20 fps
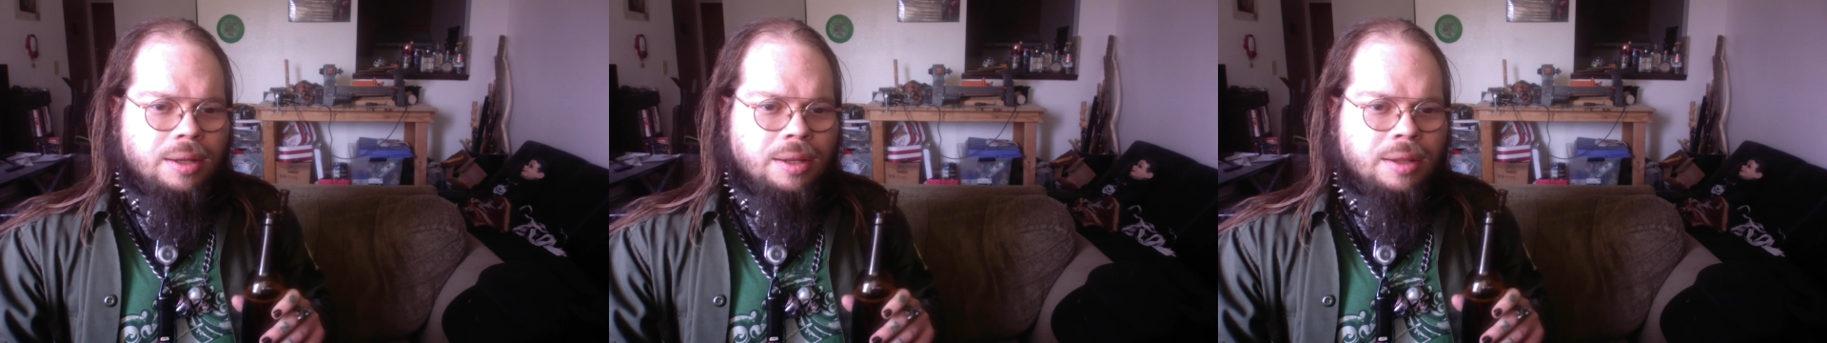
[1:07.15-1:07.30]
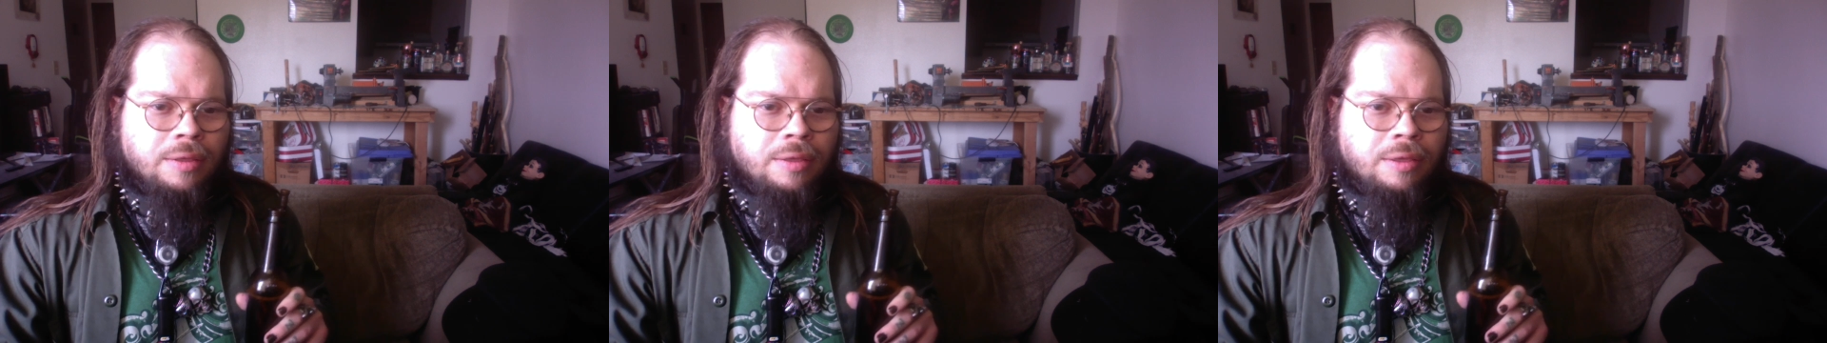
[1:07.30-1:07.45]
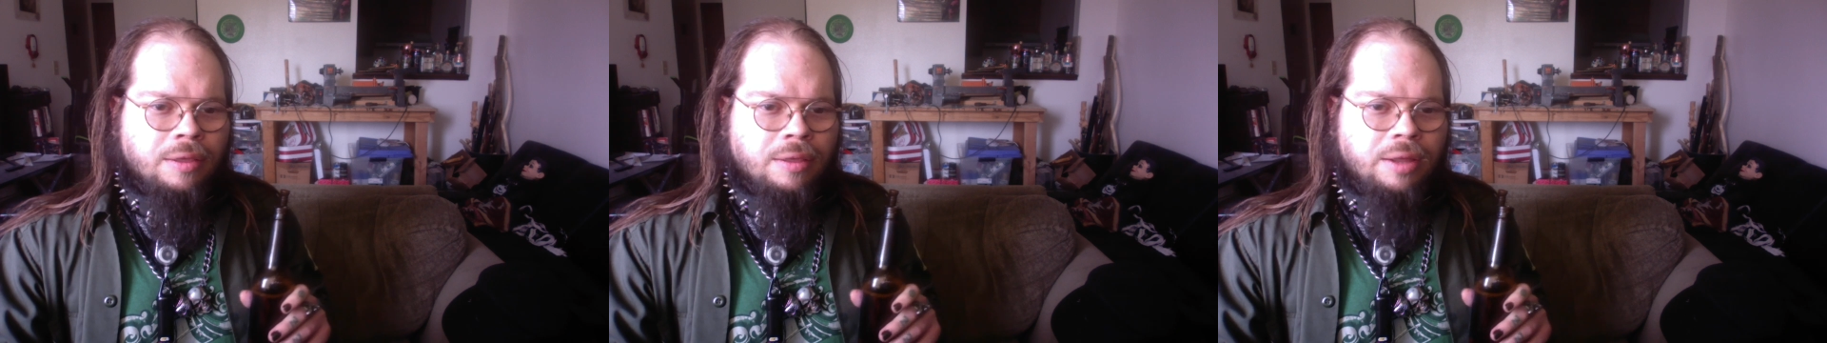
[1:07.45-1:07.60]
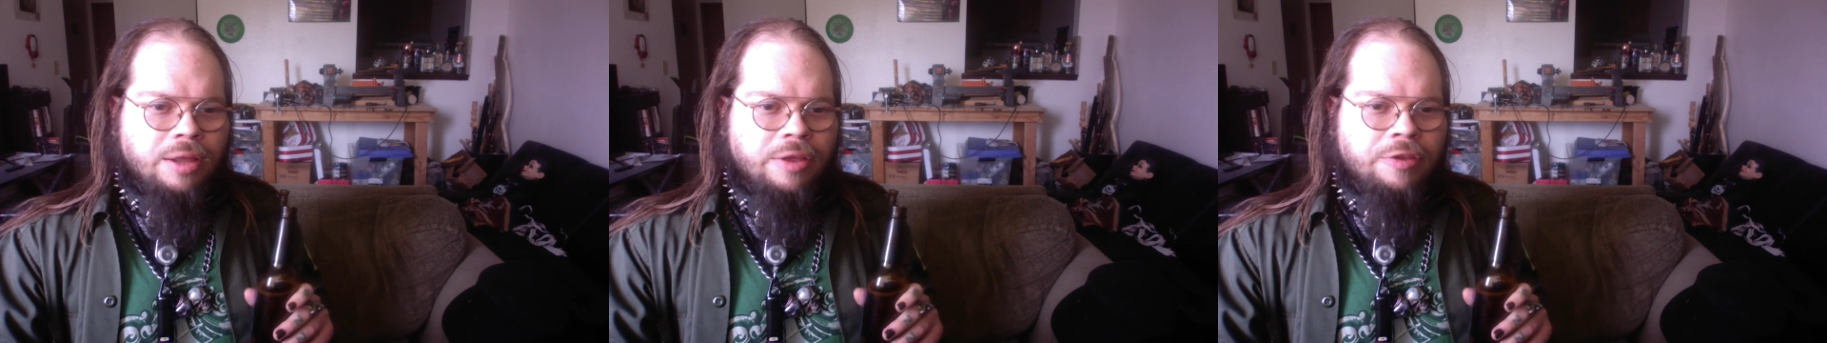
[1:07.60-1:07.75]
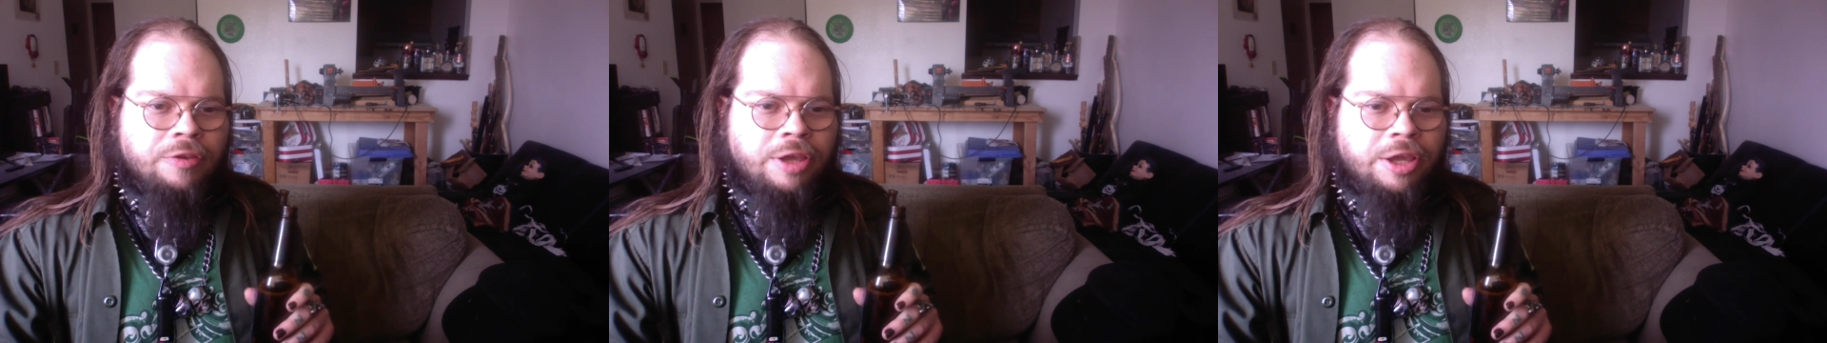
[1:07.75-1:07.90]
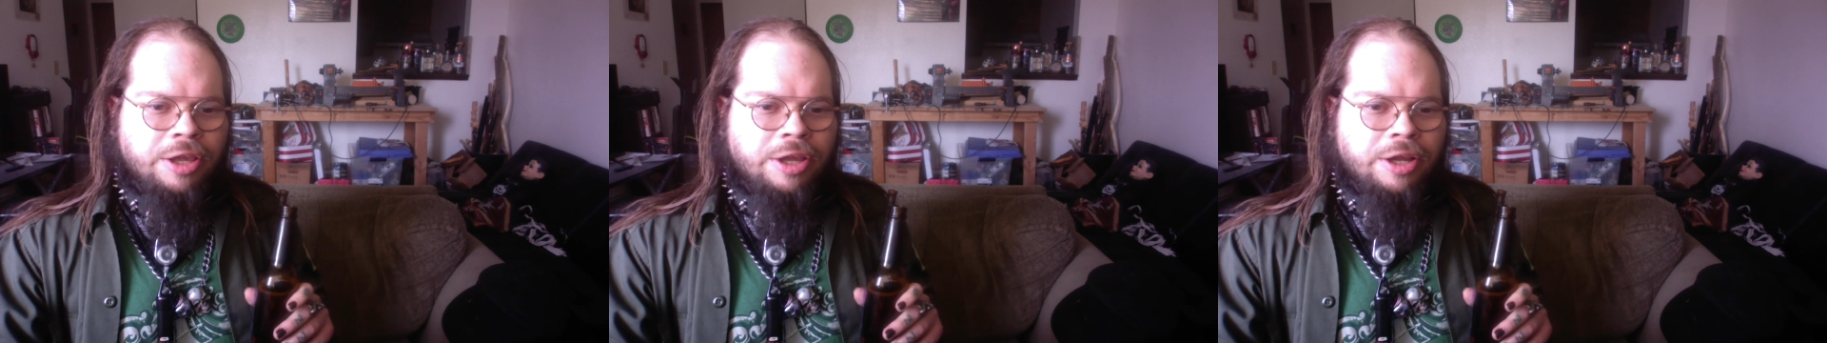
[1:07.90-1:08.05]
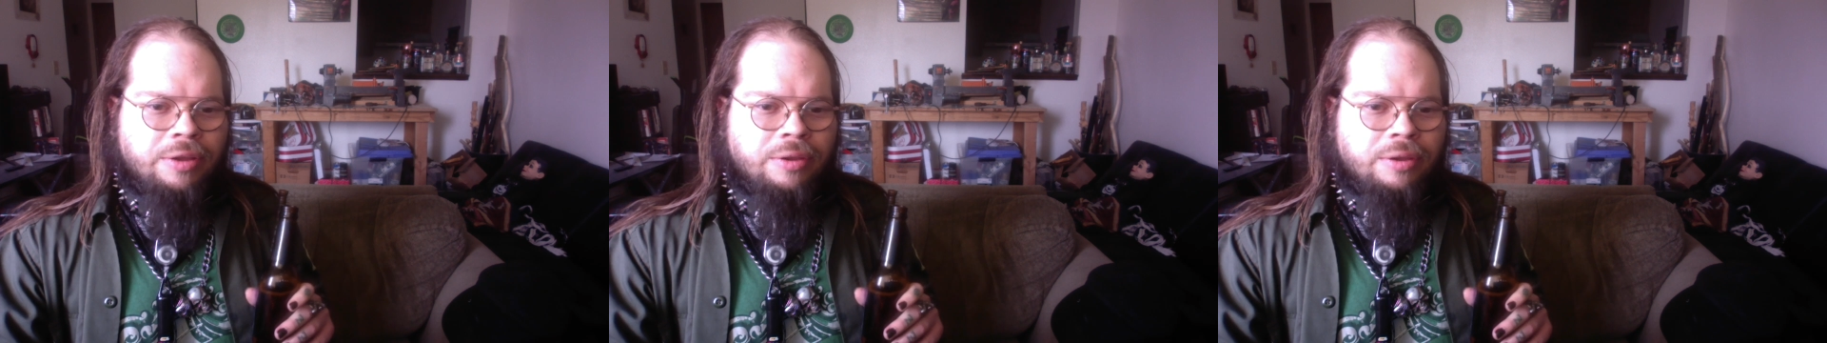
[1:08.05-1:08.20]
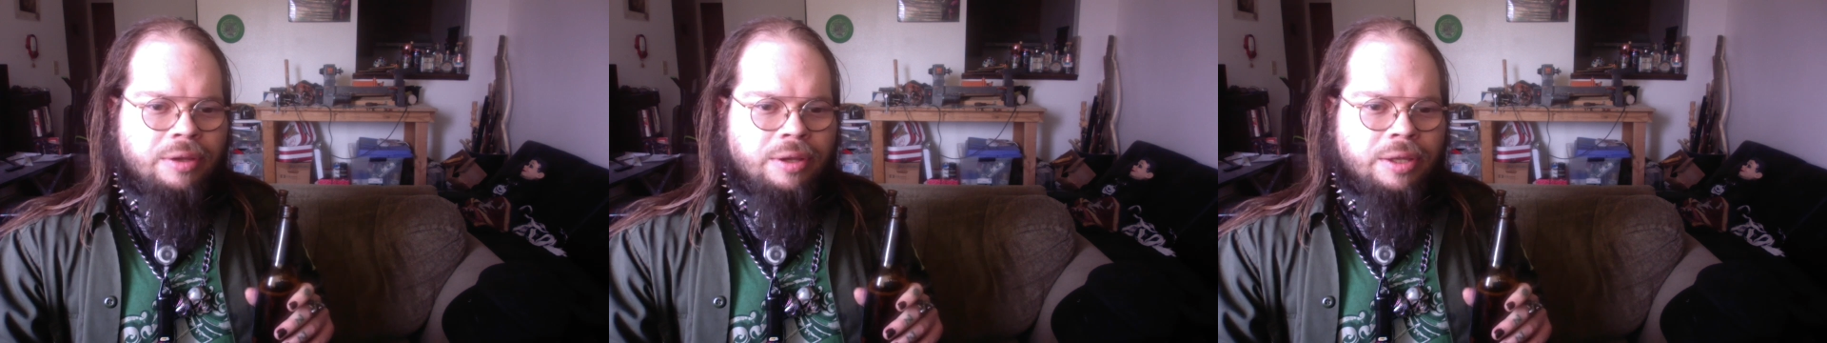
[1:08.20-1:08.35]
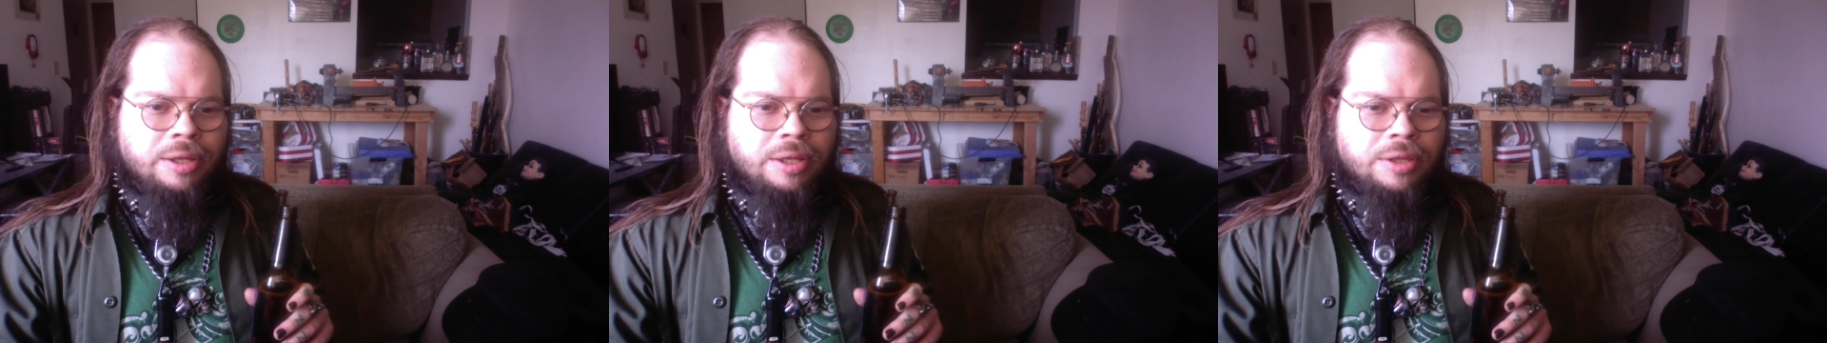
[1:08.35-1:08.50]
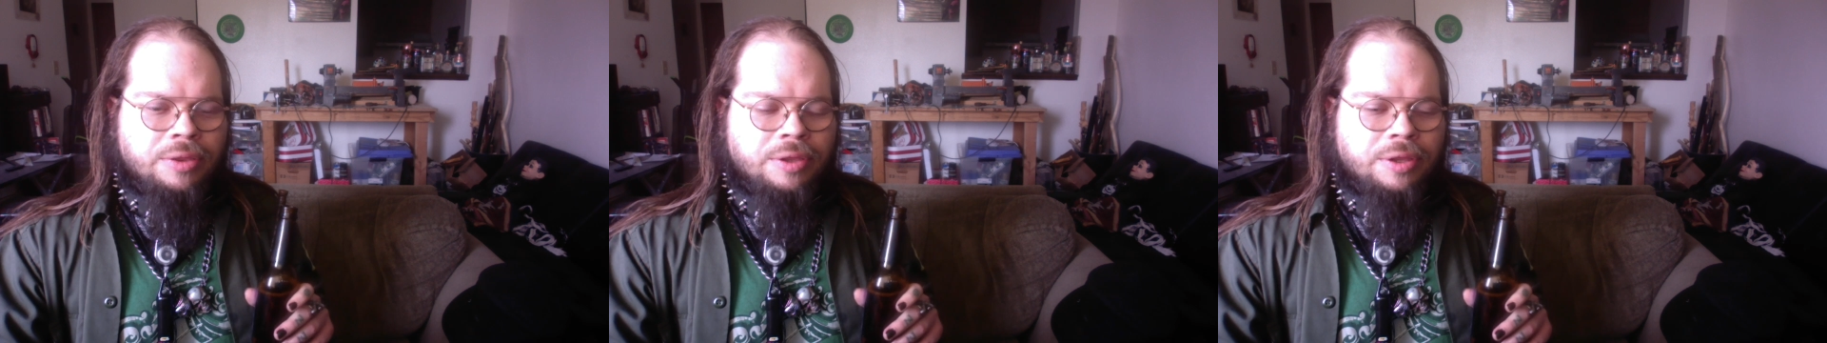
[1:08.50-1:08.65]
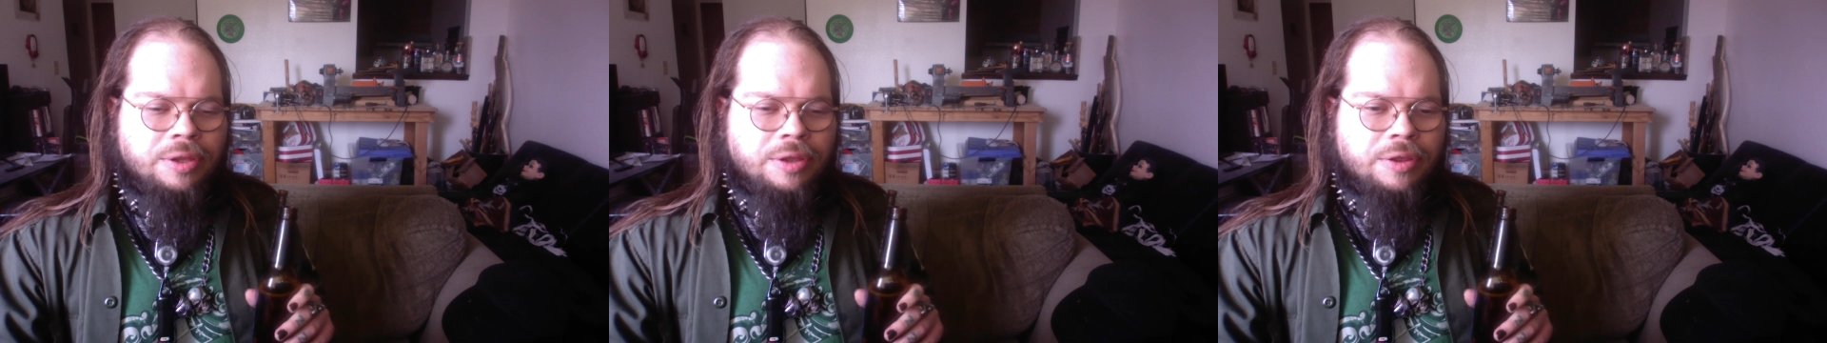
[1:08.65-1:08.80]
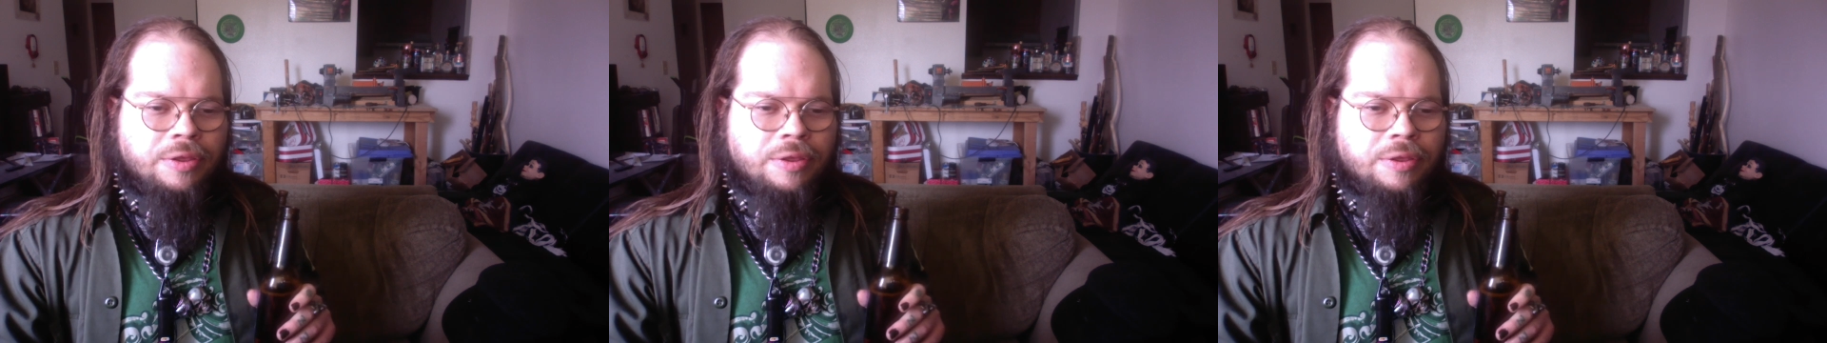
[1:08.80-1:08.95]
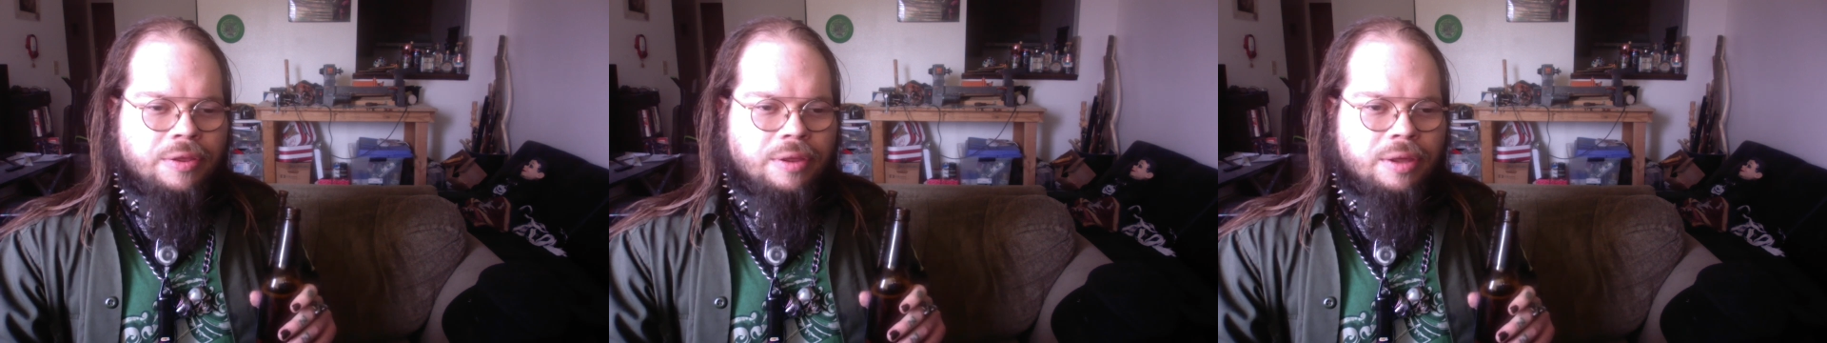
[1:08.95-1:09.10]
So let's take a look at
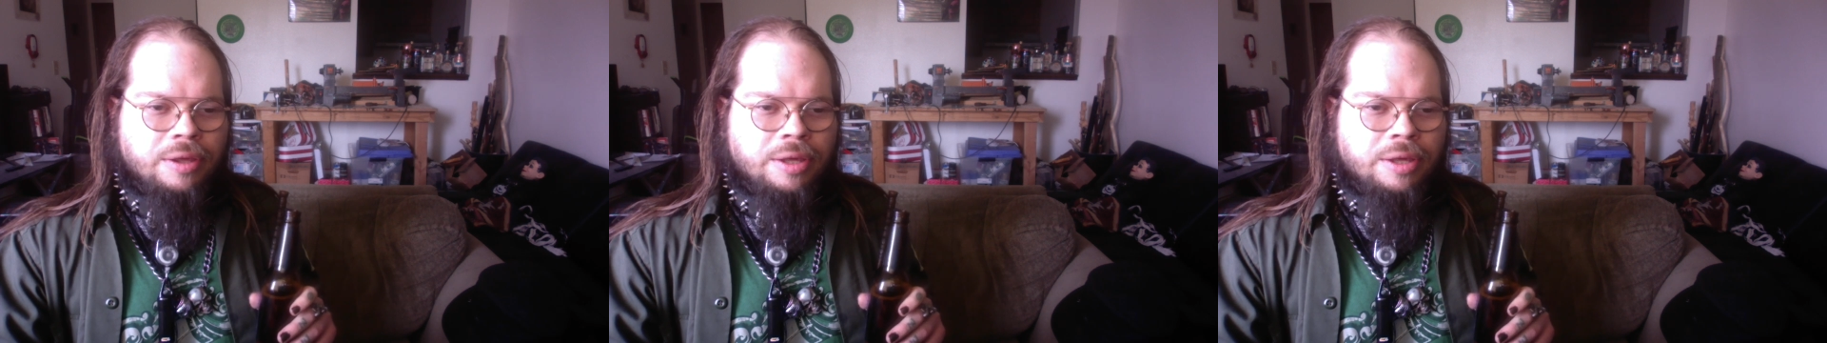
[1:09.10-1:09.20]
this.